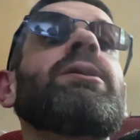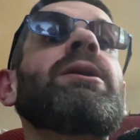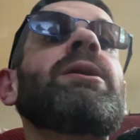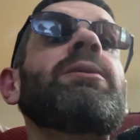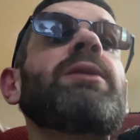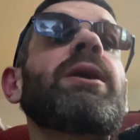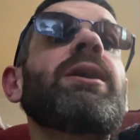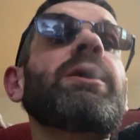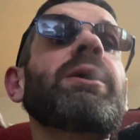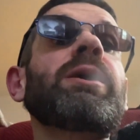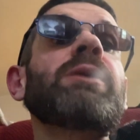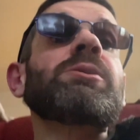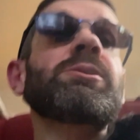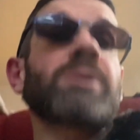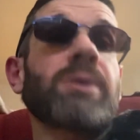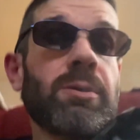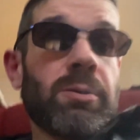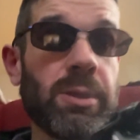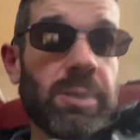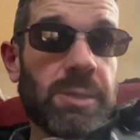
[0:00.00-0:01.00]
and they had
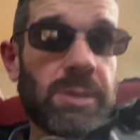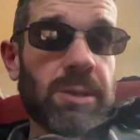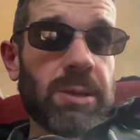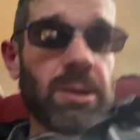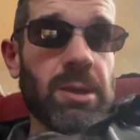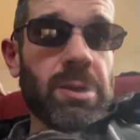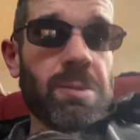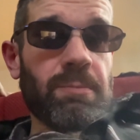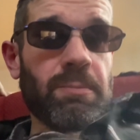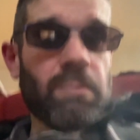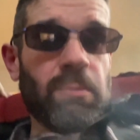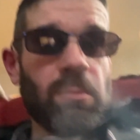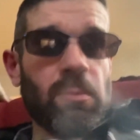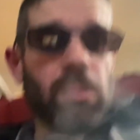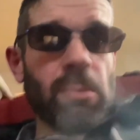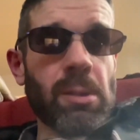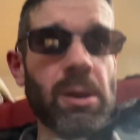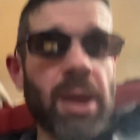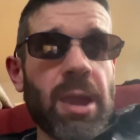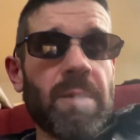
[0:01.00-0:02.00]
cigarettes,
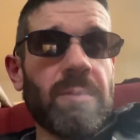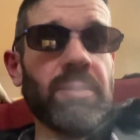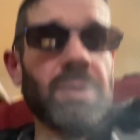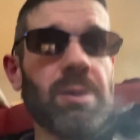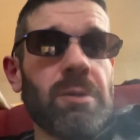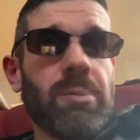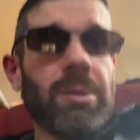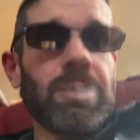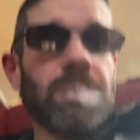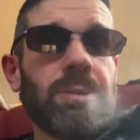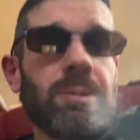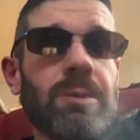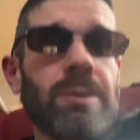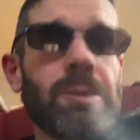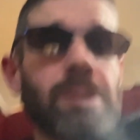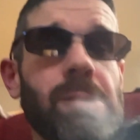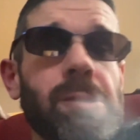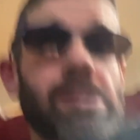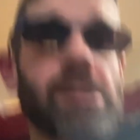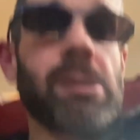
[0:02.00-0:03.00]
Nitro cigarettes,
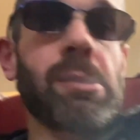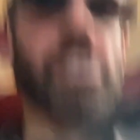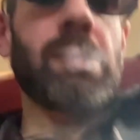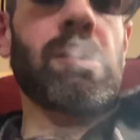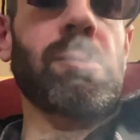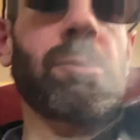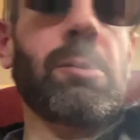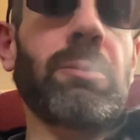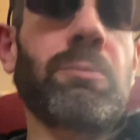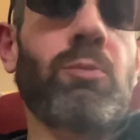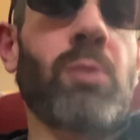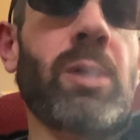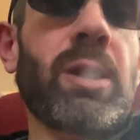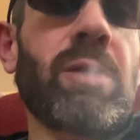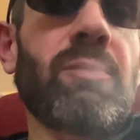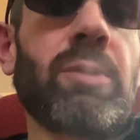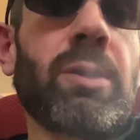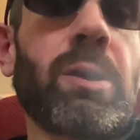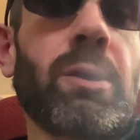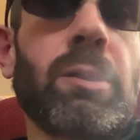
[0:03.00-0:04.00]
or
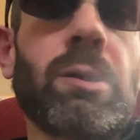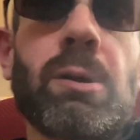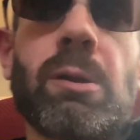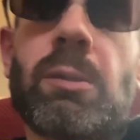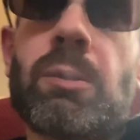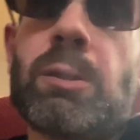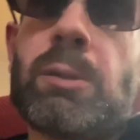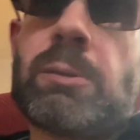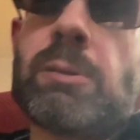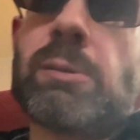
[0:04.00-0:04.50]
whatever they're going to call it,